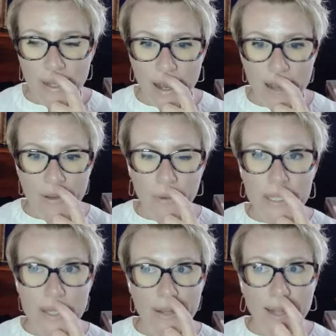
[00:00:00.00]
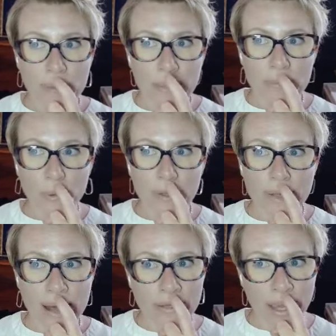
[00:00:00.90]
I've always thought that people with
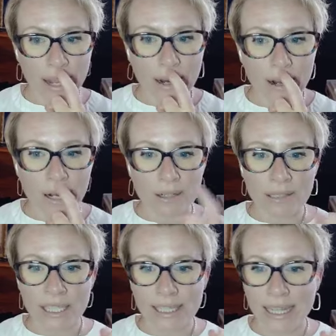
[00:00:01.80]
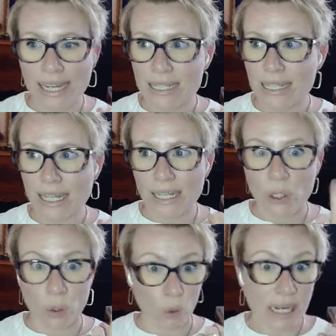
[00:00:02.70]
that thing are lazy,
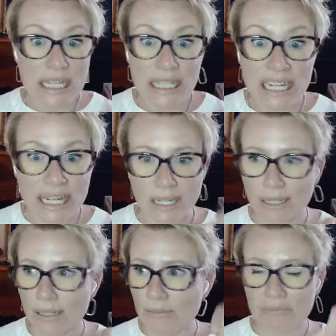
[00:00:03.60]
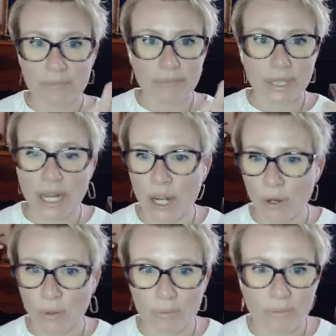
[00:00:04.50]
crazy, you know,